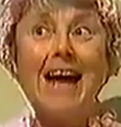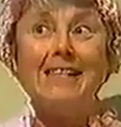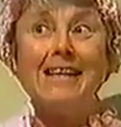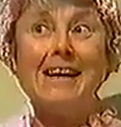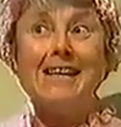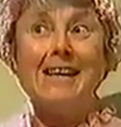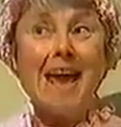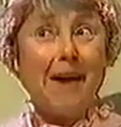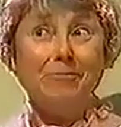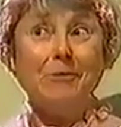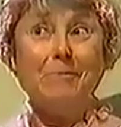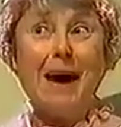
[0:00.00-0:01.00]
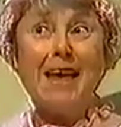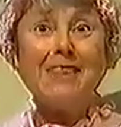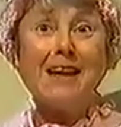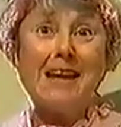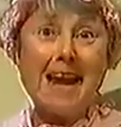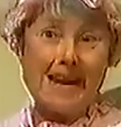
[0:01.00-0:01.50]
And he lived by
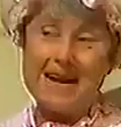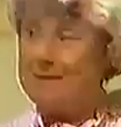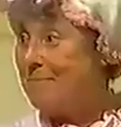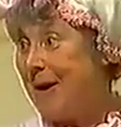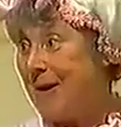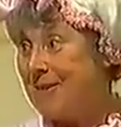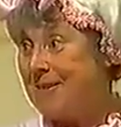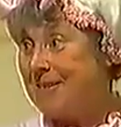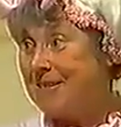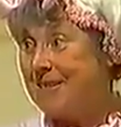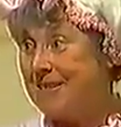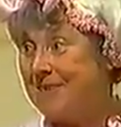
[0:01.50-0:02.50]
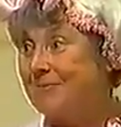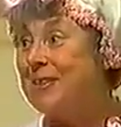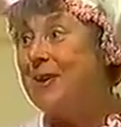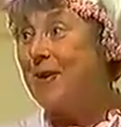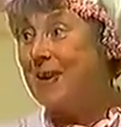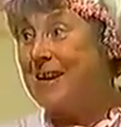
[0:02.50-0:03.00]
the lily pond
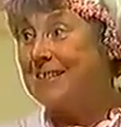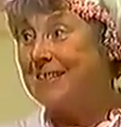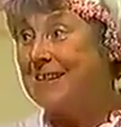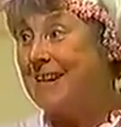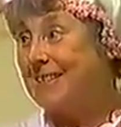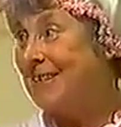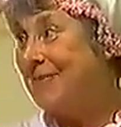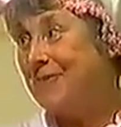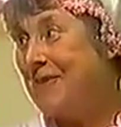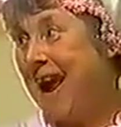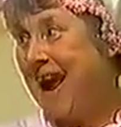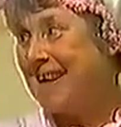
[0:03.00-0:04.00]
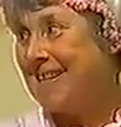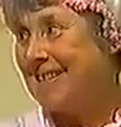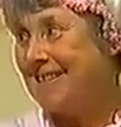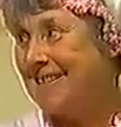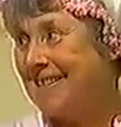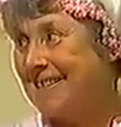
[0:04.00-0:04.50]
with all his little
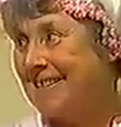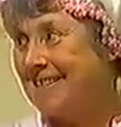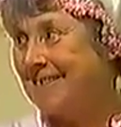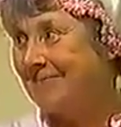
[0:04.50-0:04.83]
friends.